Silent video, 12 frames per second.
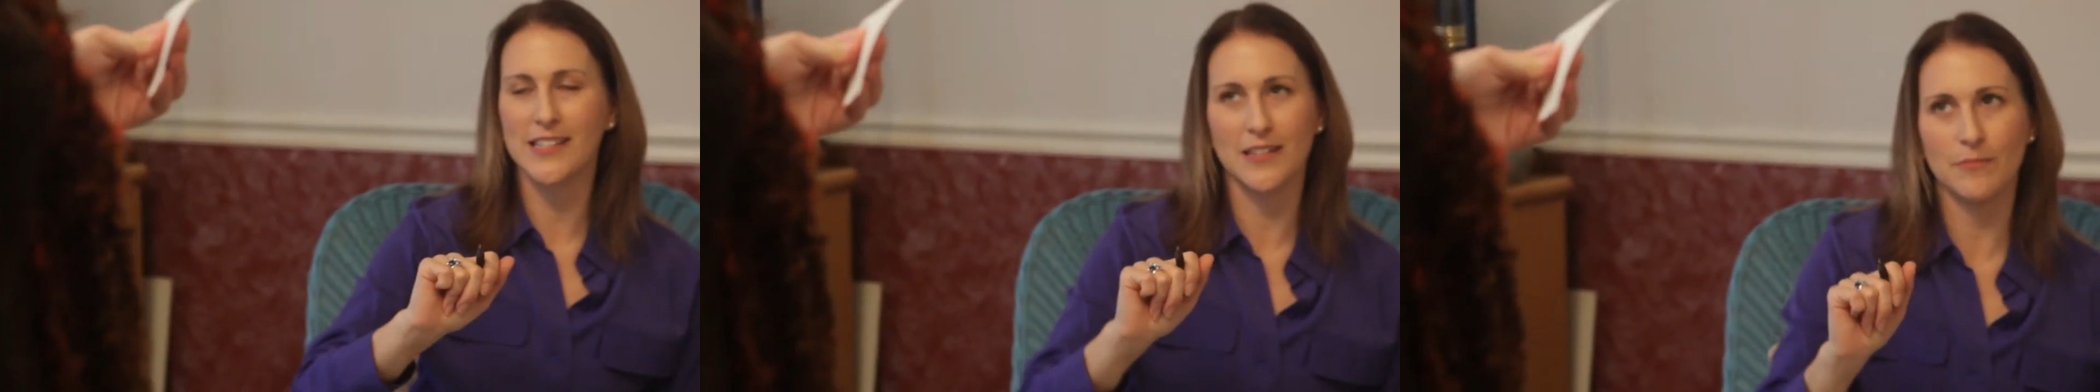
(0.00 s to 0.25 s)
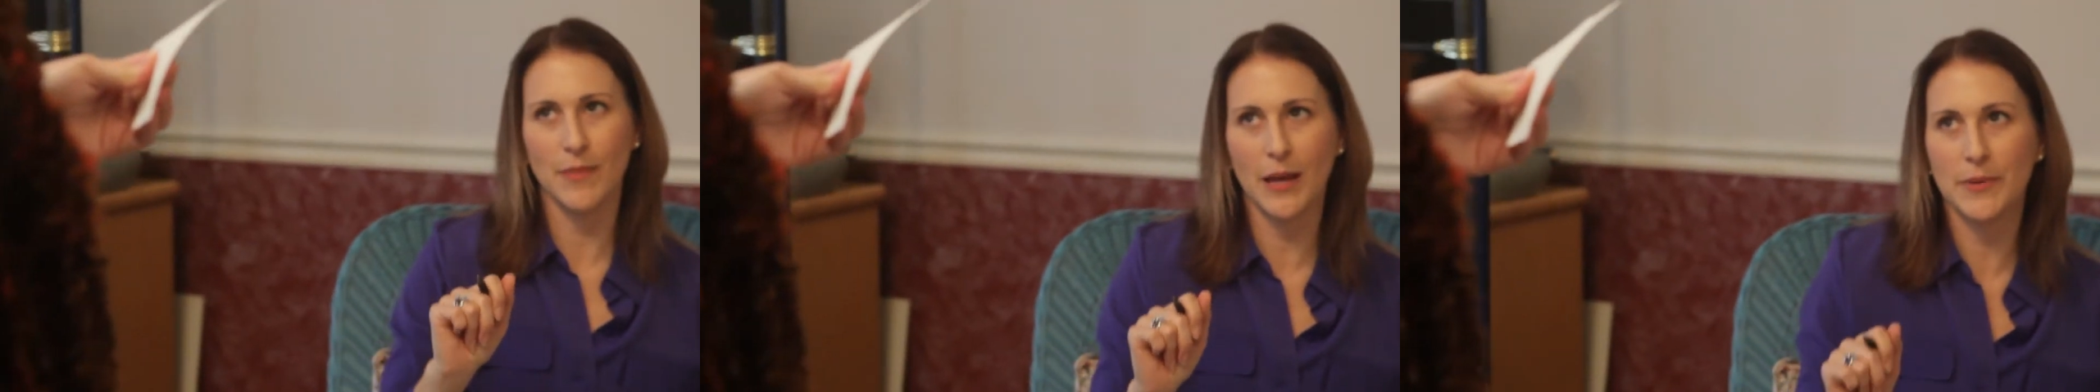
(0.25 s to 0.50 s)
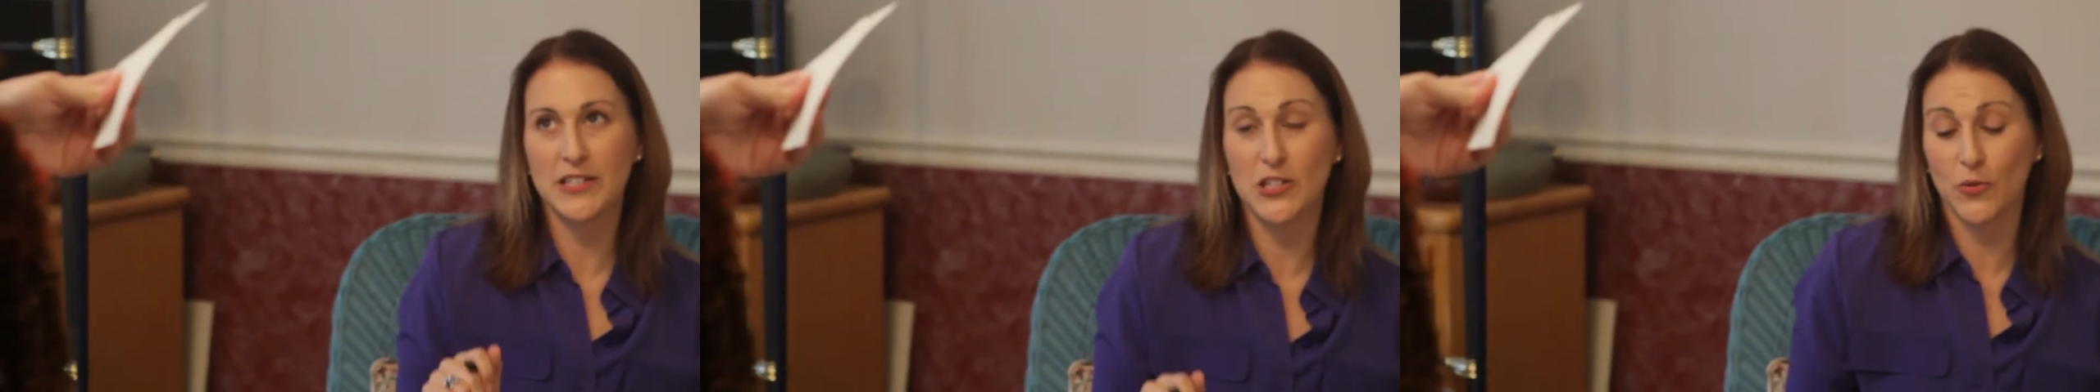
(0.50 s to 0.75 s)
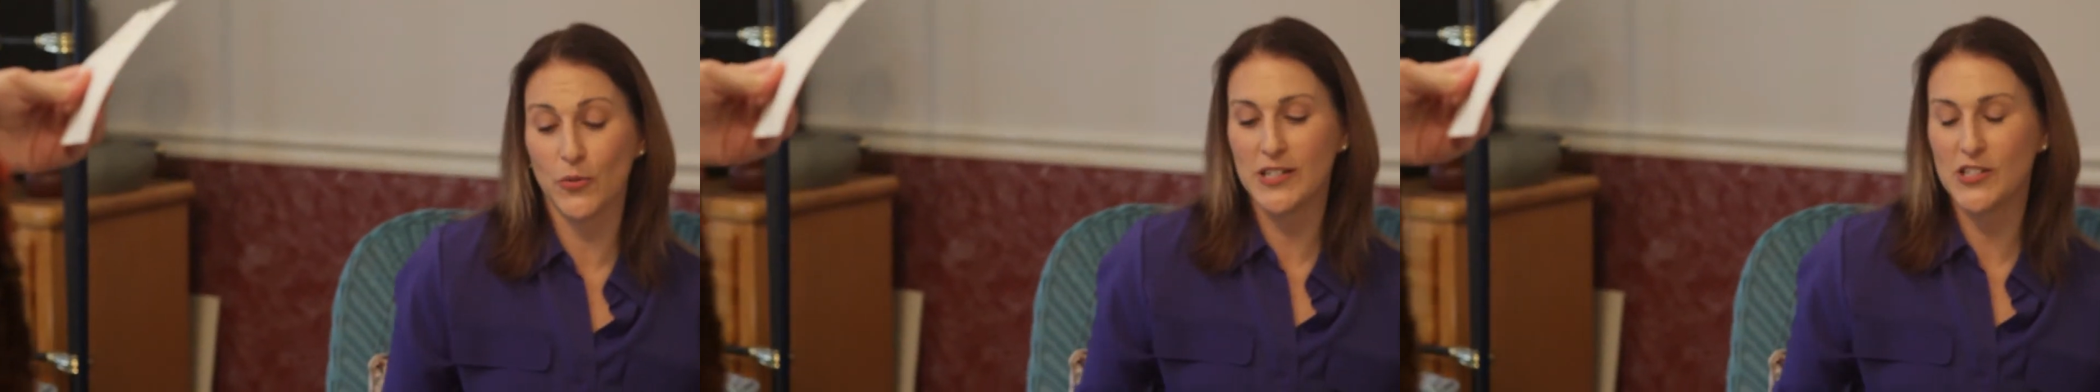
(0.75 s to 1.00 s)
and maybe
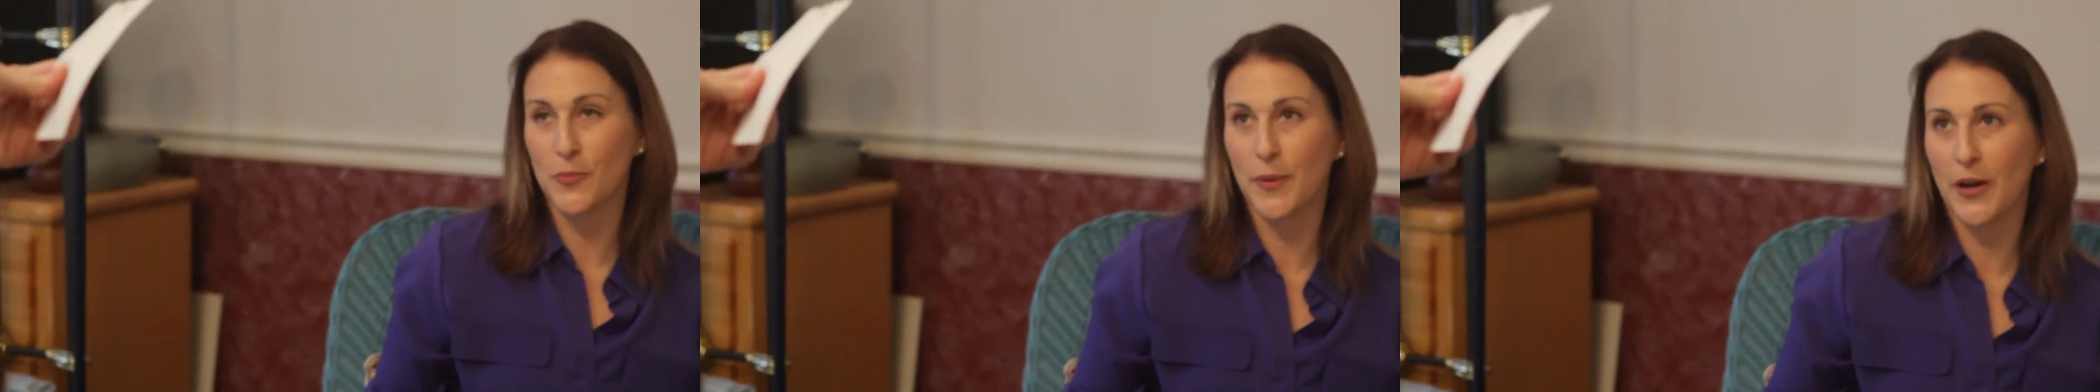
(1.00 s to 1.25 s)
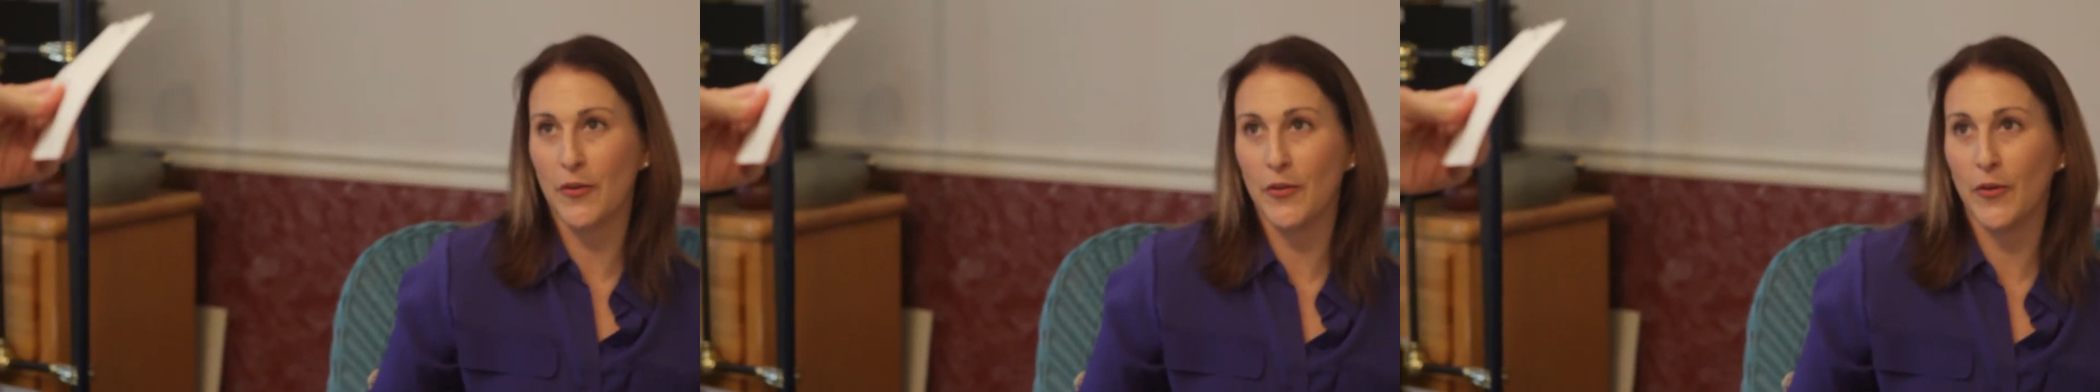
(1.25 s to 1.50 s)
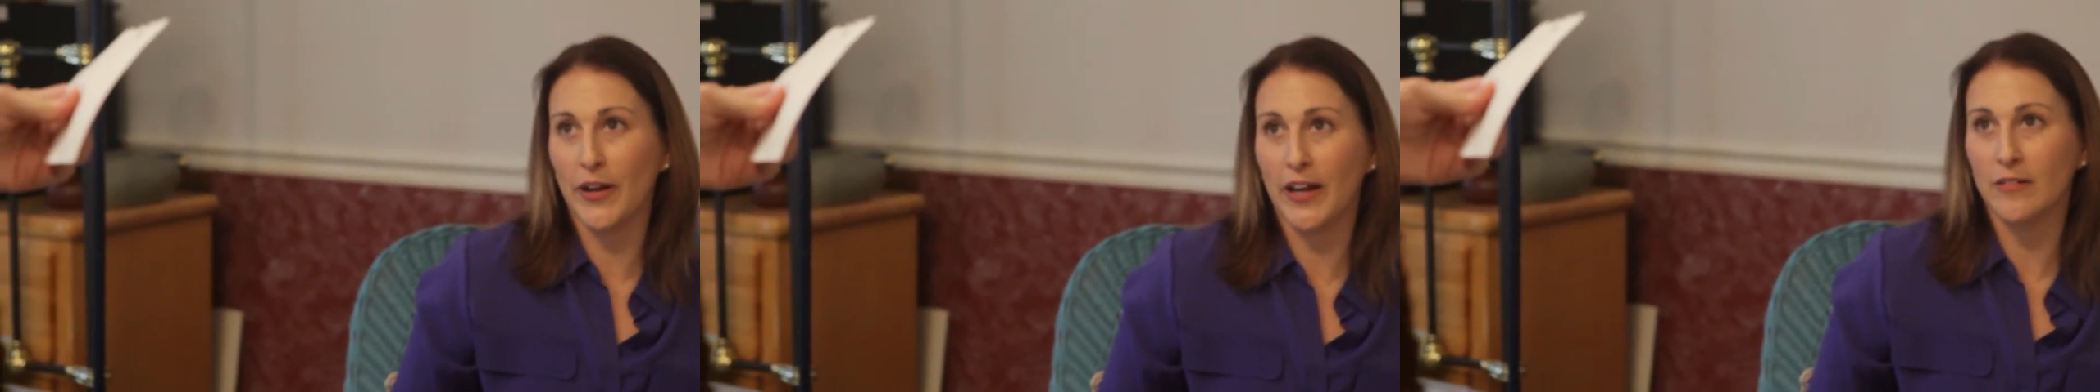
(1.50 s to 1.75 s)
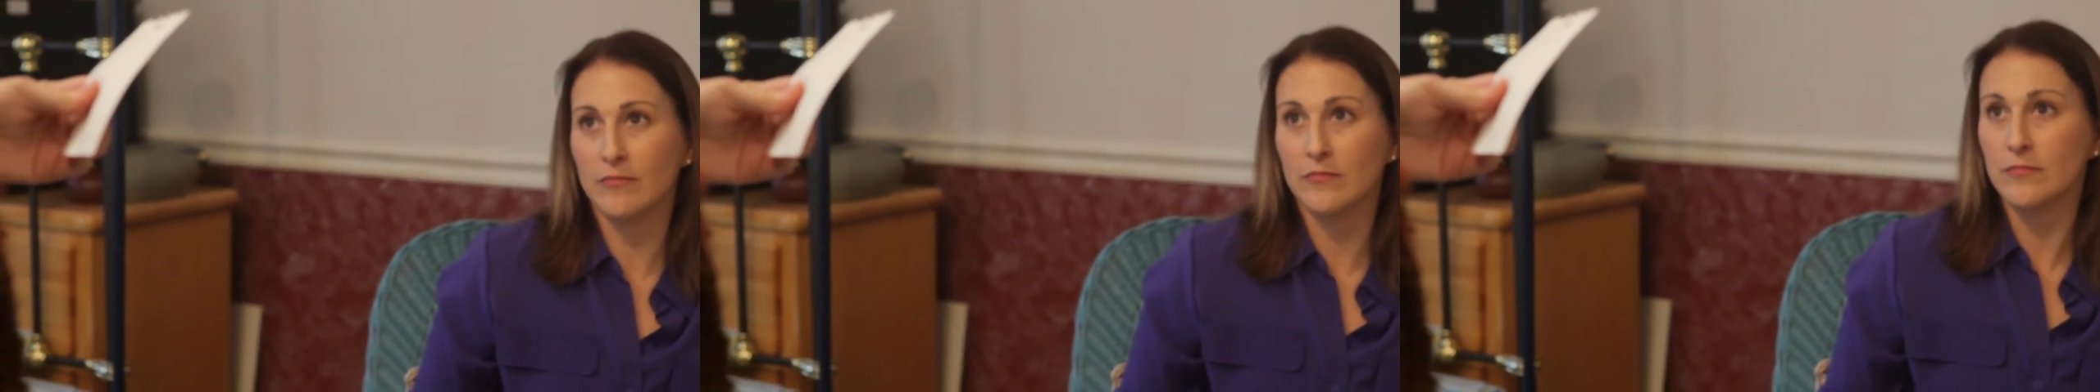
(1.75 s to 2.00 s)
decrease your paranoia.